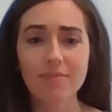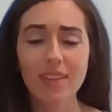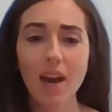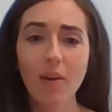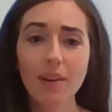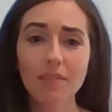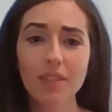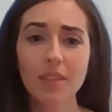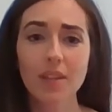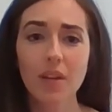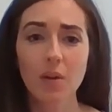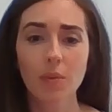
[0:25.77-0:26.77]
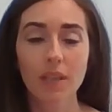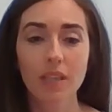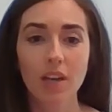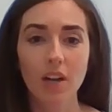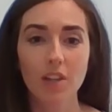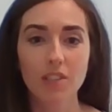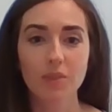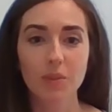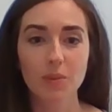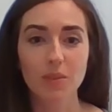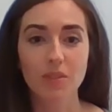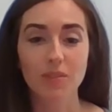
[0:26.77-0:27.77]
However, we encourage
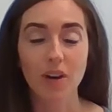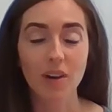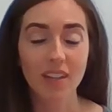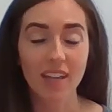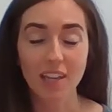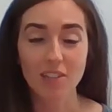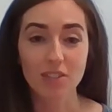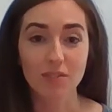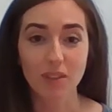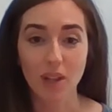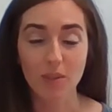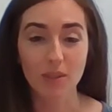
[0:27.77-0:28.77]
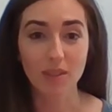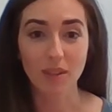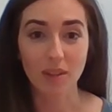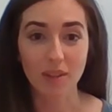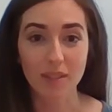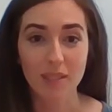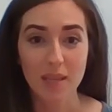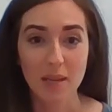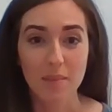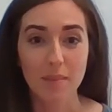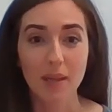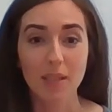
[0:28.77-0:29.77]
viewers of all ages to follow along
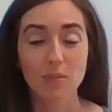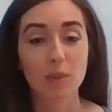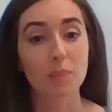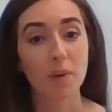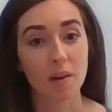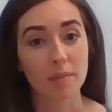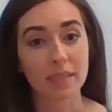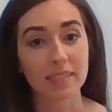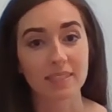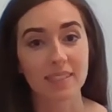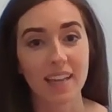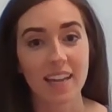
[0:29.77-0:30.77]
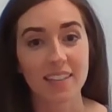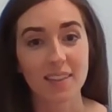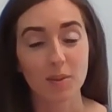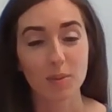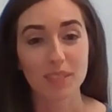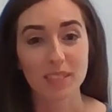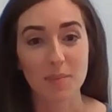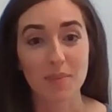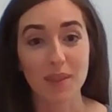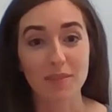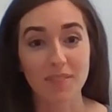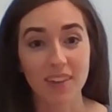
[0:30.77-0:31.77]
because we promise there will be
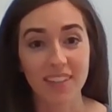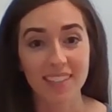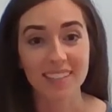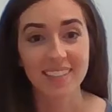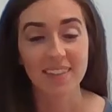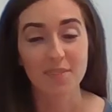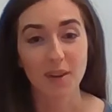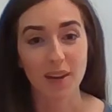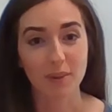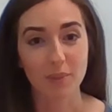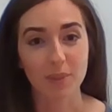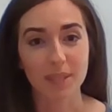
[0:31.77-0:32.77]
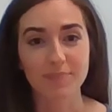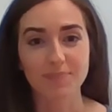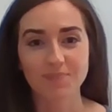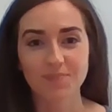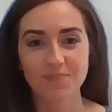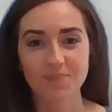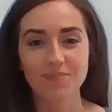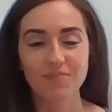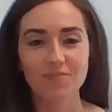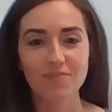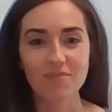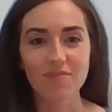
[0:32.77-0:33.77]
something fun for everyone.
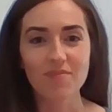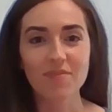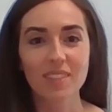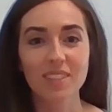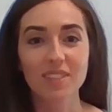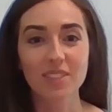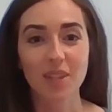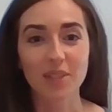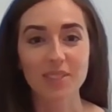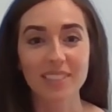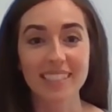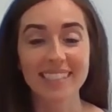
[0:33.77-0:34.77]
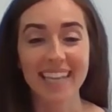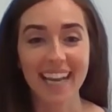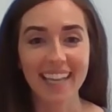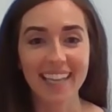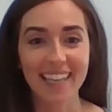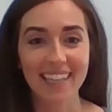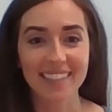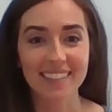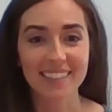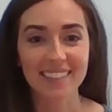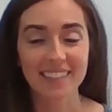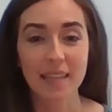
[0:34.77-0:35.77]
So today
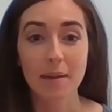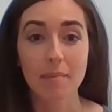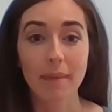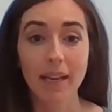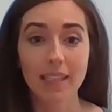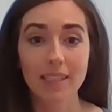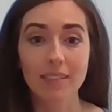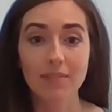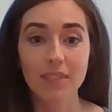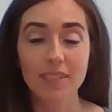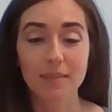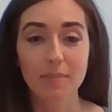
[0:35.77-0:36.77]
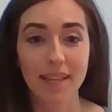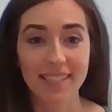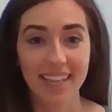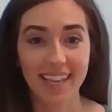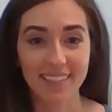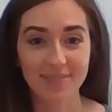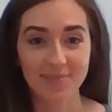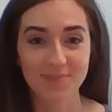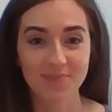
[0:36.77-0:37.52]
is Make a Difference Monday.